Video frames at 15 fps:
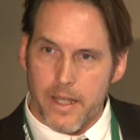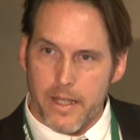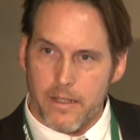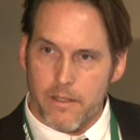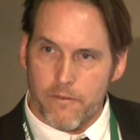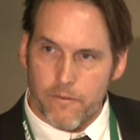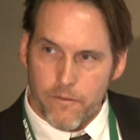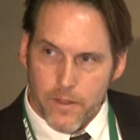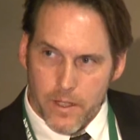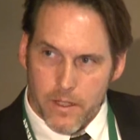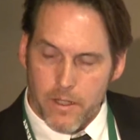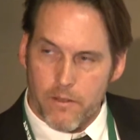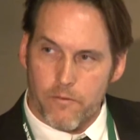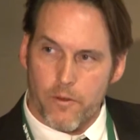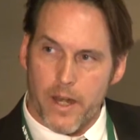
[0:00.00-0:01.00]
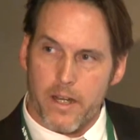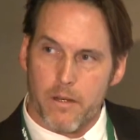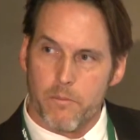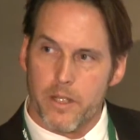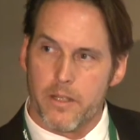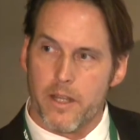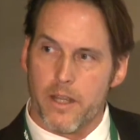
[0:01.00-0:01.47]
a definitive
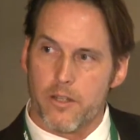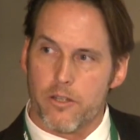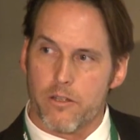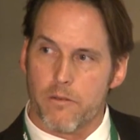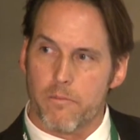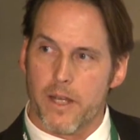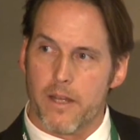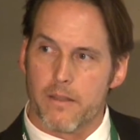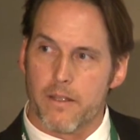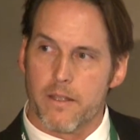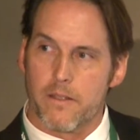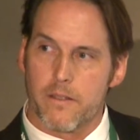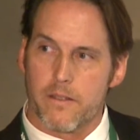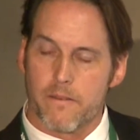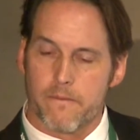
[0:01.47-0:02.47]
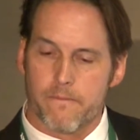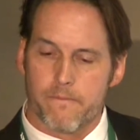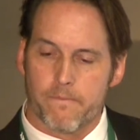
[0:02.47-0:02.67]
recommendation about this.